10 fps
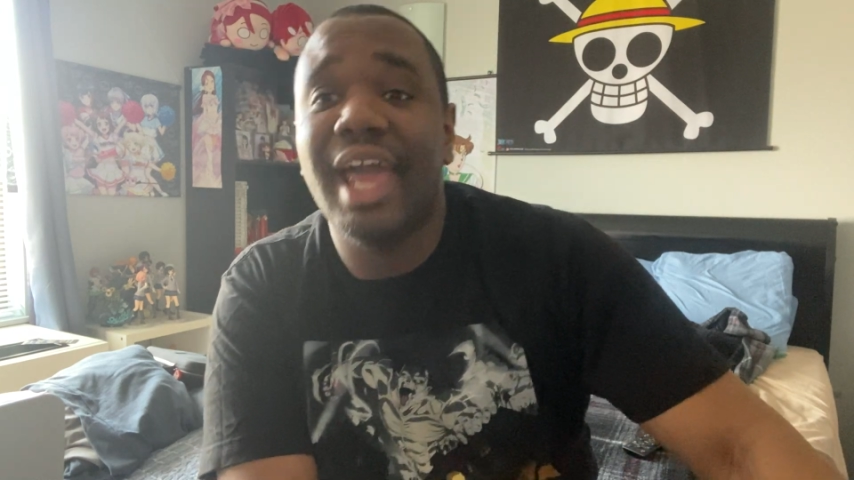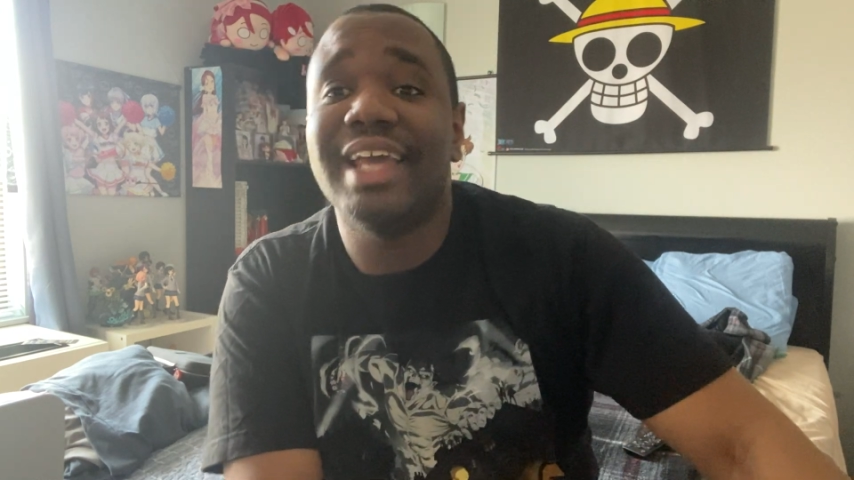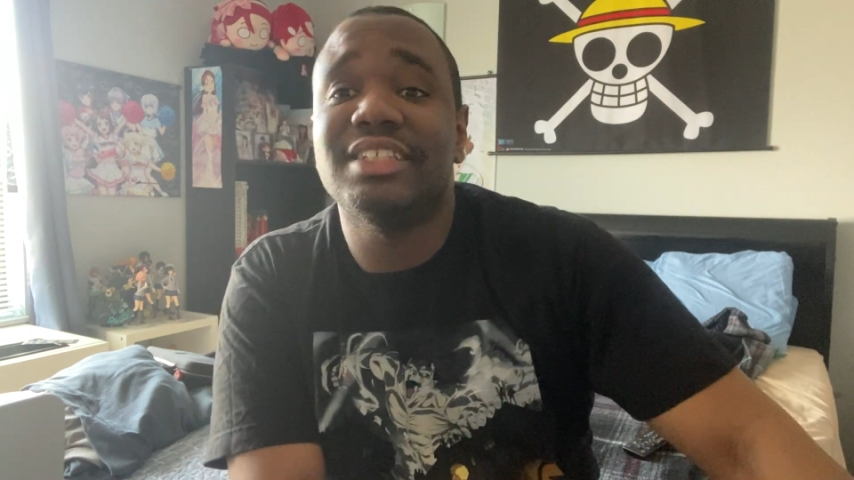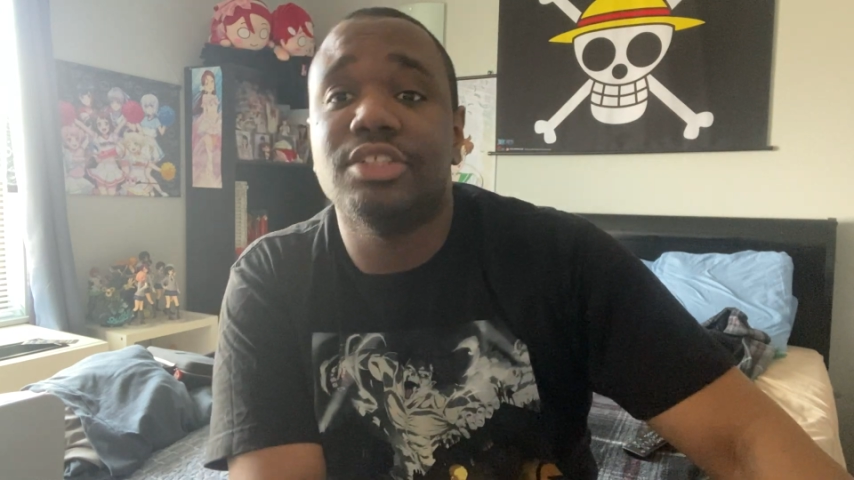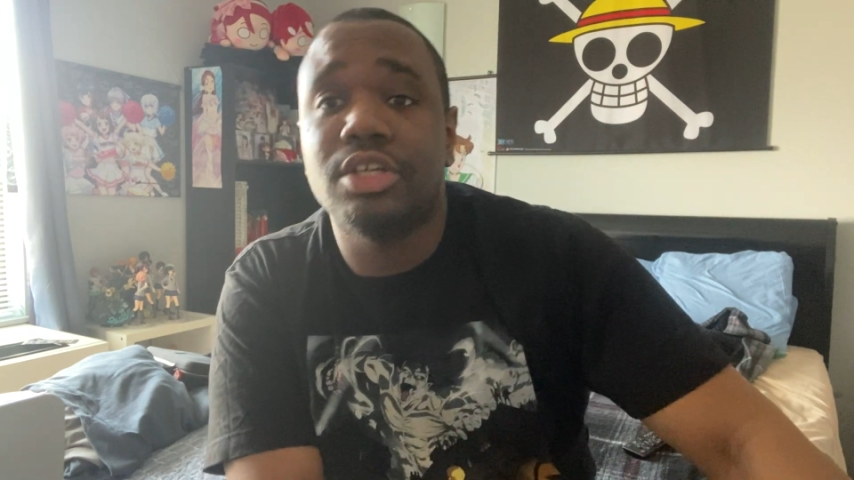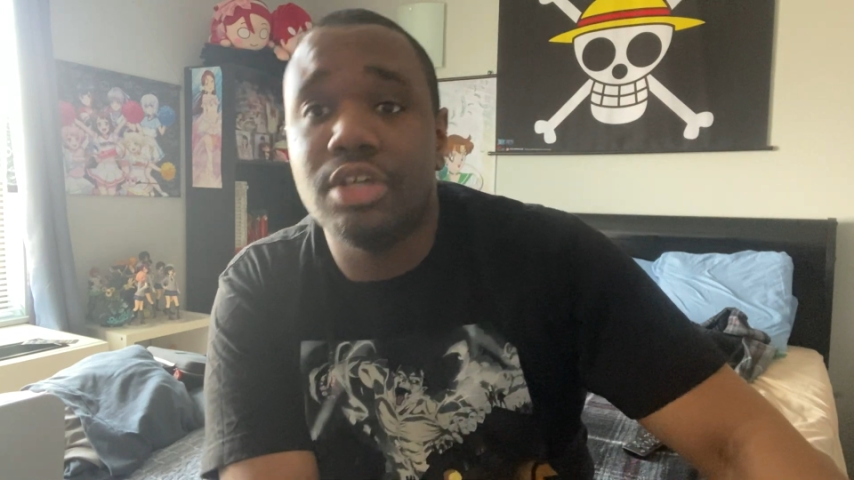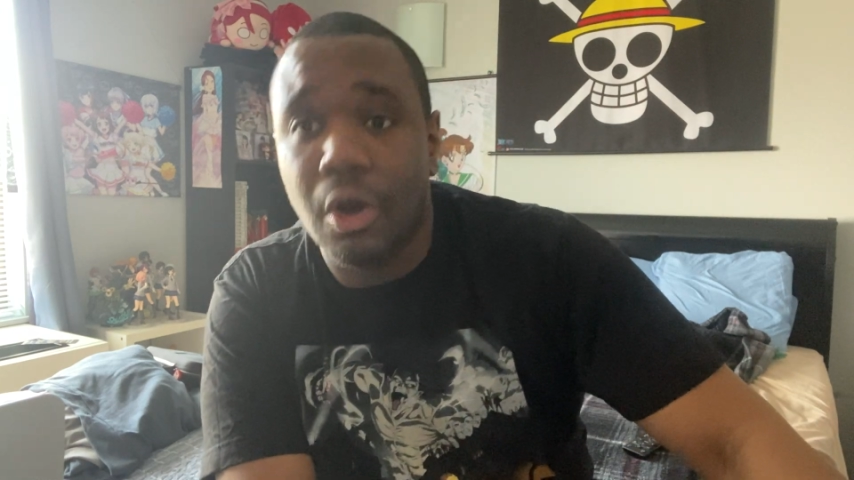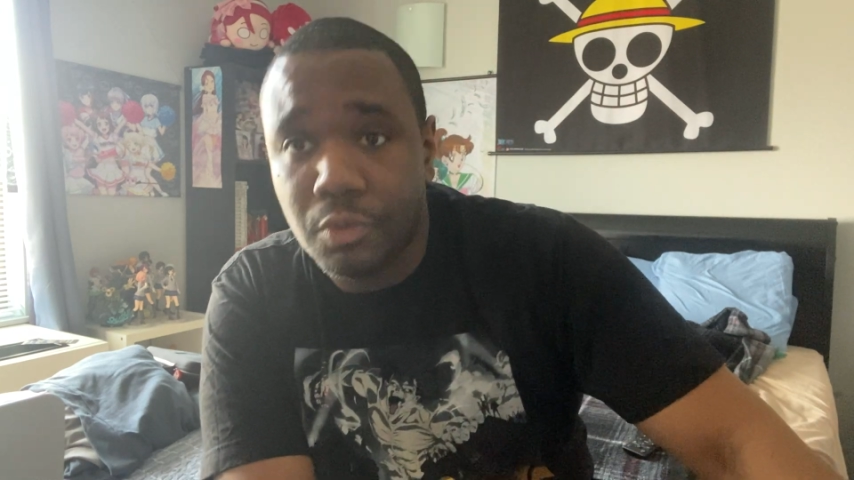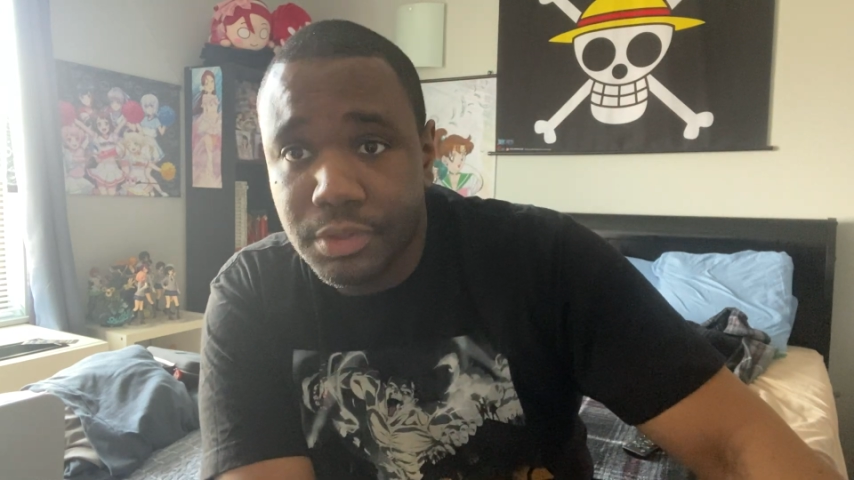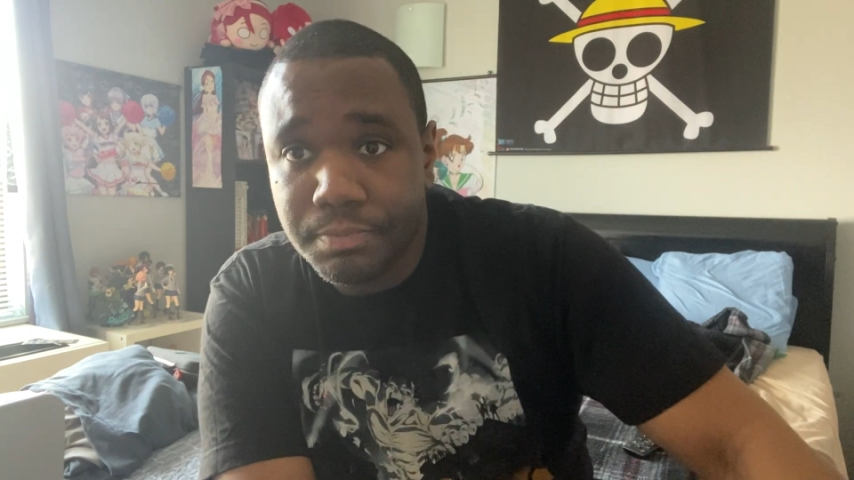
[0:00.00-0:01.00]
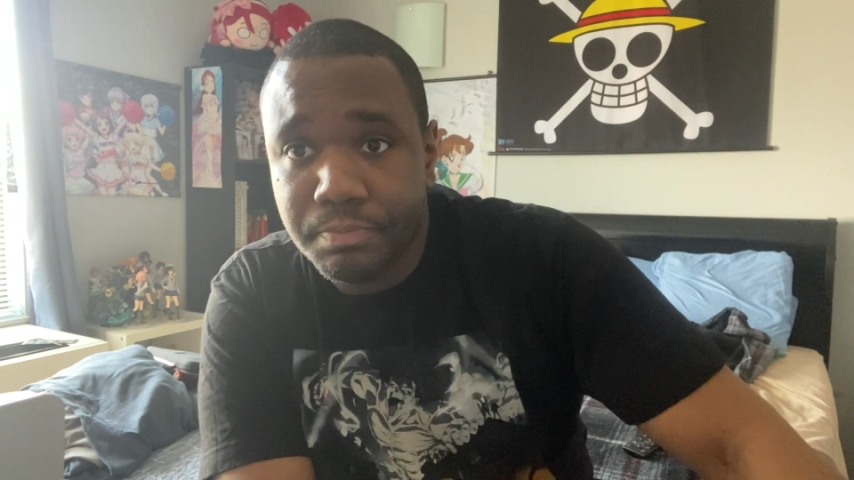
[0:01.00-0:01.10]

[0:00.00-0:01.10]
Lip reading: is the GOAT.